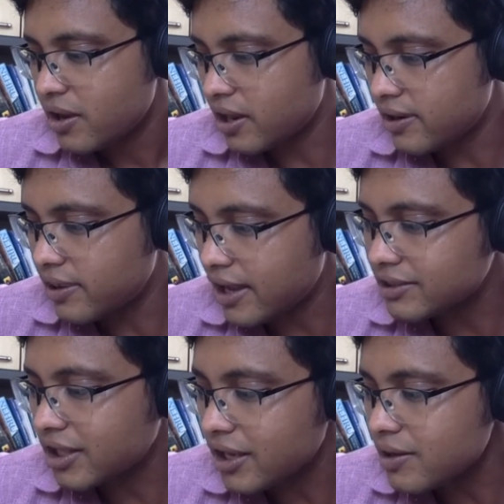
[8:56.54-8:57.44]
and
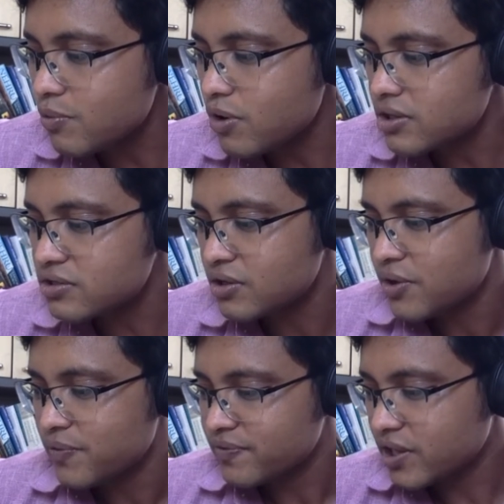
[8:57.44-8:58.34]
nothing was
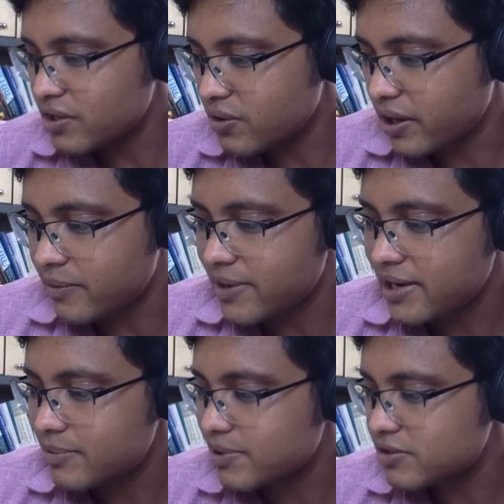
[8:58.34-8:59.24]

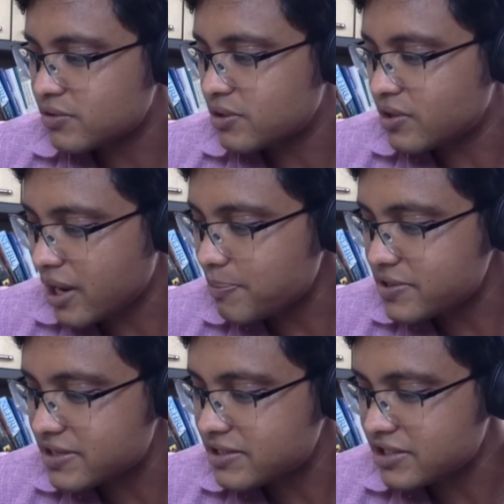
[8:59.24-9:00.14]
available to the
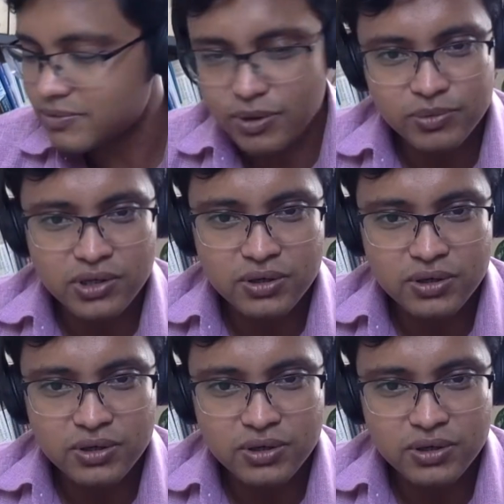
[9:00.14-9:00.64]
representative of